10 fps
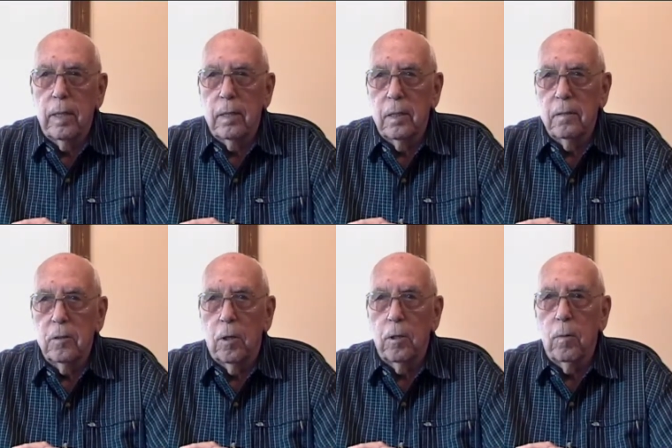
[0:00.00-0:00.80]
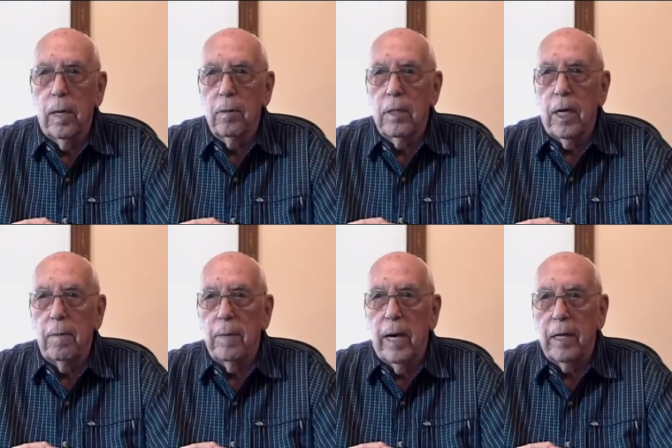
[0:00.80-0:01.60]
and turned around and
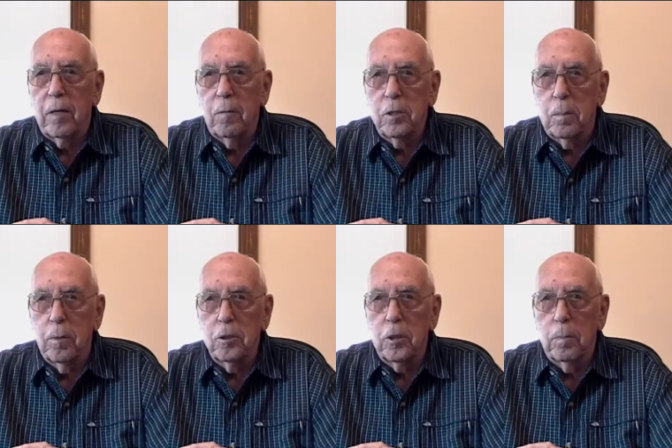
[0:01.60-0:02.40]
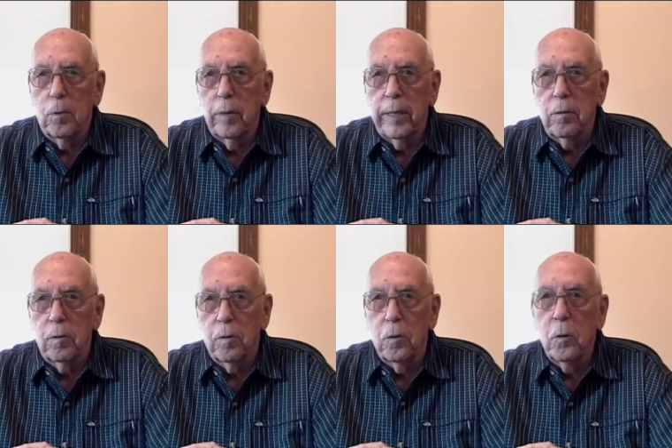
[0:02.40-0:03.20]
came back. It was a merchant marine
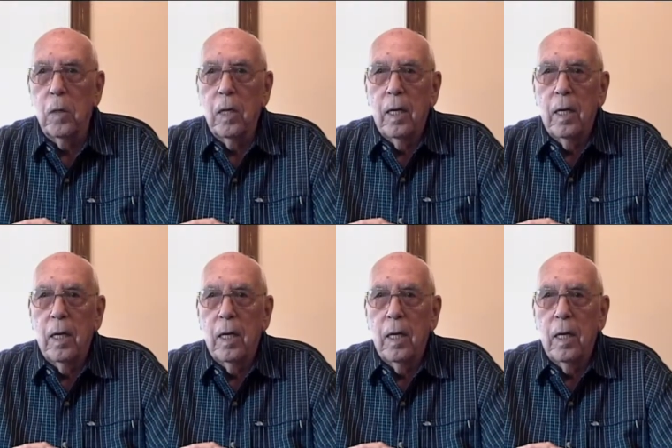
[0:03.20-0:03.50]
crew,